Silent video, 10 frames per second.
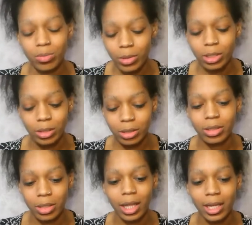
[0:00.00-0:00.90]
there's
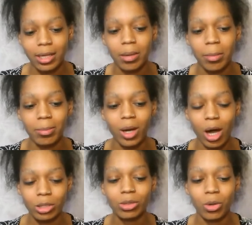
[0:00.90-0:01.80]
like
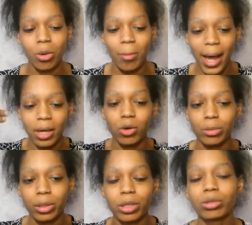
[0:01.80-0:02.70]
also my own
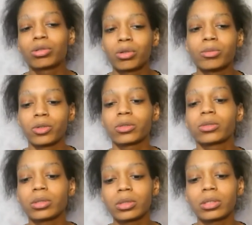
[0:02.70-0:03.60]
personal
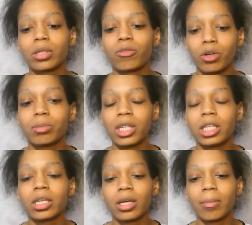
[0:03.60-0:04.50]
morals for
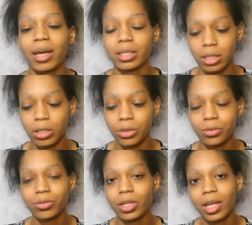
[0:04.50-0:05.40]
me,
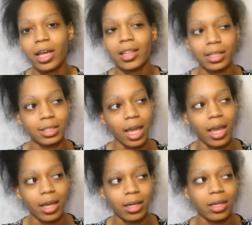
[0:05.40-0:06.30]
myself, that's
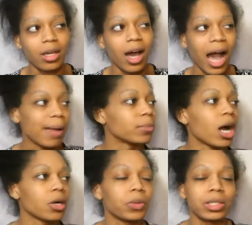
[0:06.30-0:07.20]
saying I'm
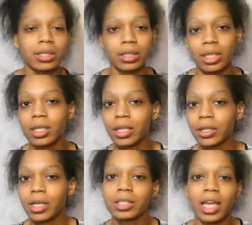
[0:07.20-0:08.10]
not going to sit here
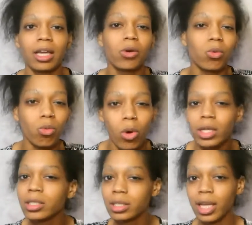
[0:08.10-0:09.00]
and take
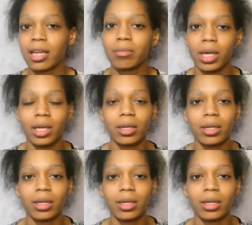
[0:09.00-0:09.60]
one statement